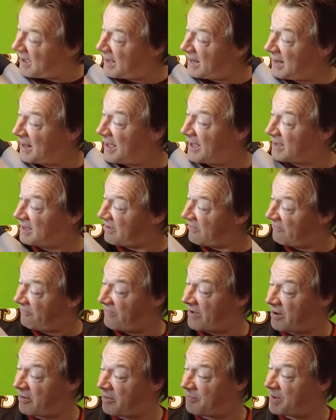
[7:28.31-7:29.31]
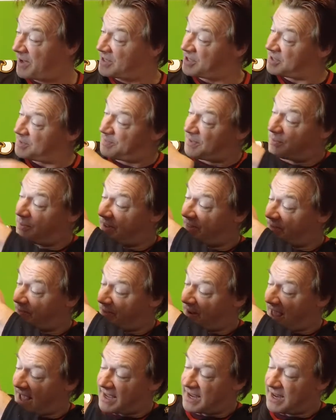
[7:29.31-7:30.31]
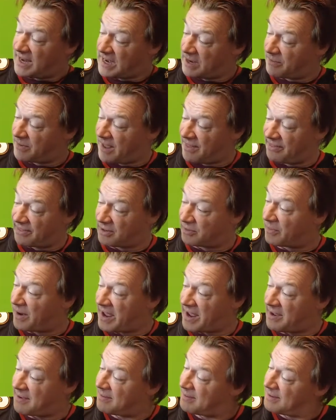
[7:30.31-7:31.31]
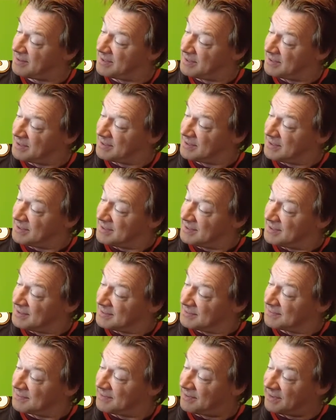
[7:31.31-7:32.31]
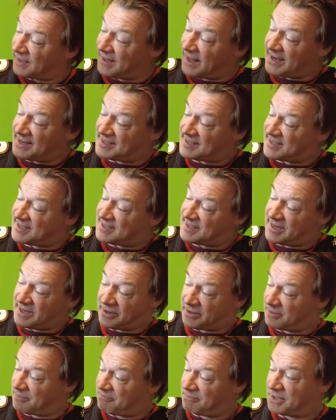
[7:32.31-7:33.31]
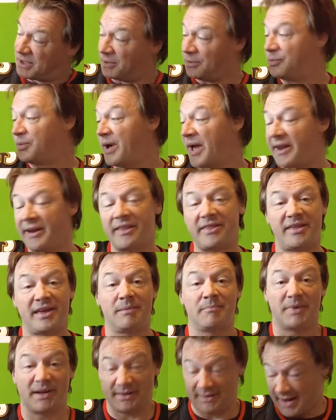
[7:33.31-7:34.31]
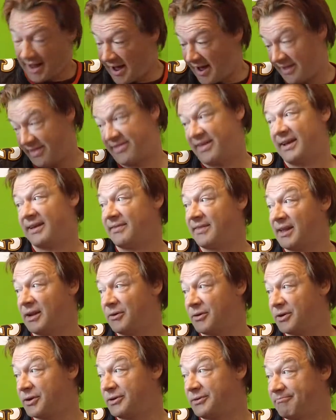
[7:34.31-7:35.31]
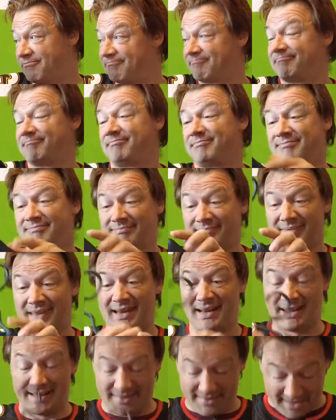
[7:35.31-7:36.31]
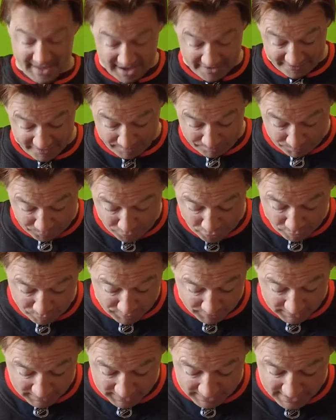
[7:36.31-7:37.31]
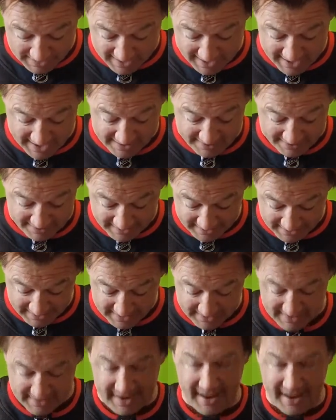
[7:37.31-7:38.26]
I like very much between the black here and the gray. The laces here don't do anything, but I think they look good. They have a purple in the